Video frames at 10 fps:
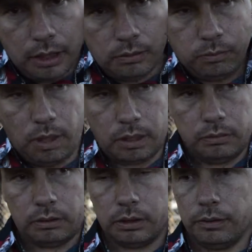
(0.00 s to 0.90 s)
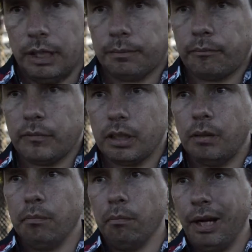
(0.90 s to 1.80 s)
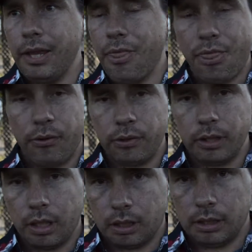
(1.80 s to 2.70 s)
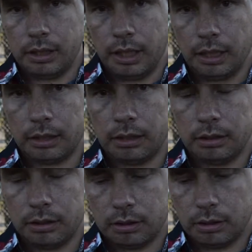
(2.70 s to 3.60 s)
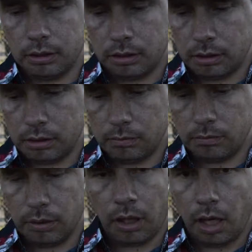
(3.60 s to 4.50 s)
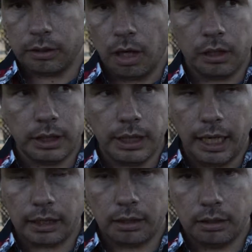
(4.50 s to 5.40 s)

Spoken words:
I was walking around and stuff like that. My third heart attack. Heart attack.